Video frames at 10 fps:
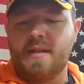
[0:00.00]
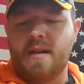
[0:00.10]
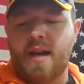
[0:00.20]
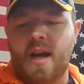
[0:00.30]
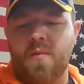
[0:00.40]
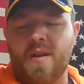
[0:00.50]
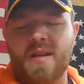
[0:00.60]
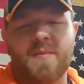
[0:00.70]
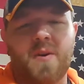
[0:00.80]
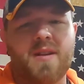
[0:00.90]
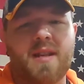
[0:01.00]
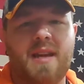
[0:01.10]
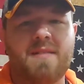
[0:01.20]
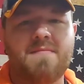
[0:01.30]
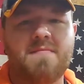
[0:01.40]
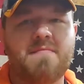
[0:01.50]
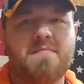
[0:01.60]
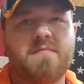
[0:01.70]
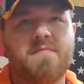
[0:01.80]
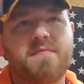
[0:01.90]
Would I smoke it again?
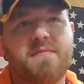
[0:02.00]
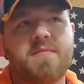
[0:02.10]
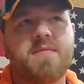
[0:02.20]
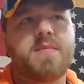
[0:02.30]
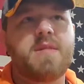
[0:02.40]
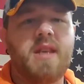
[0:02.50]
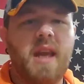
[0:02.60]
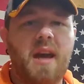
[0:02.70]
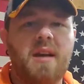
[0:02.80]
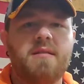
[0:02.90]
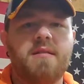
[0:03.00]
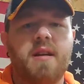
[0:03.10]
Yeah.